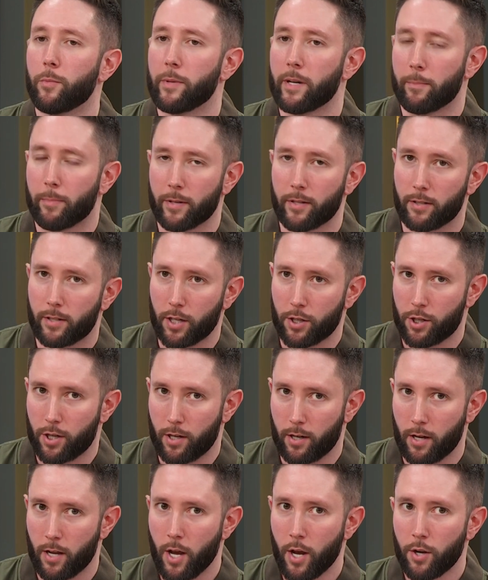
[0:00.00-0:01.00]
in a
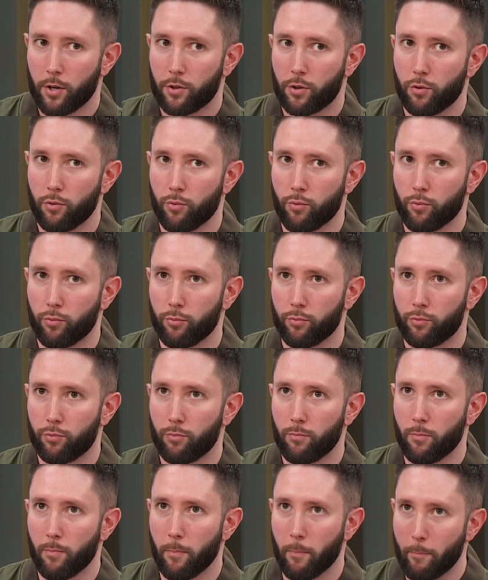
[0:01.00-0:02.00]
position to
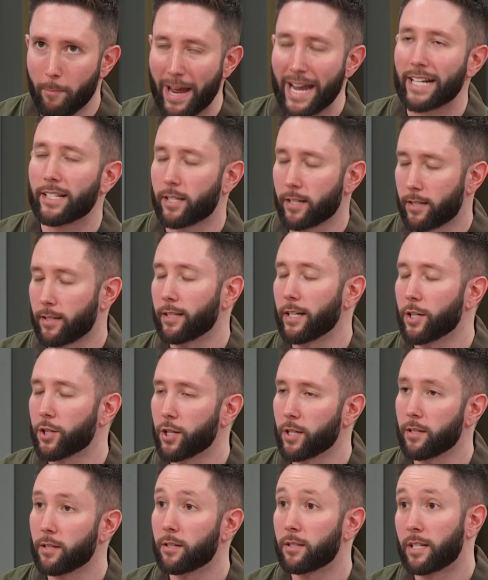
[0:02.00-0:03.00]
make decisions,